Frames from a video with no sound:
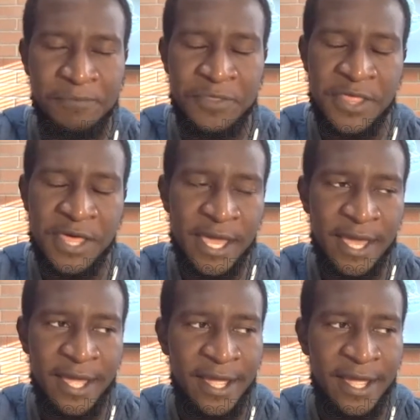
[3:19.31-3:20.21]

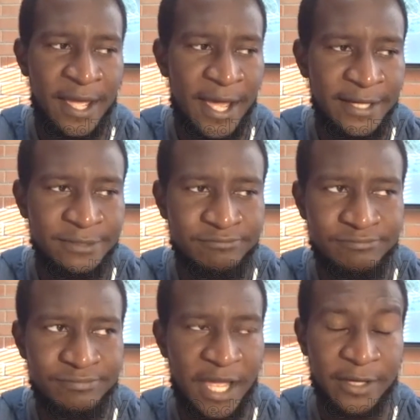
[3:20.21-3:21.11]
There,
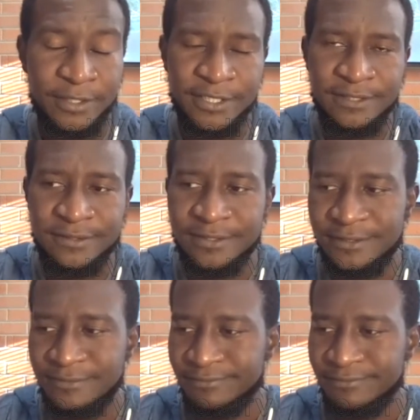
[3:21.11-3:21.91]
I couldn't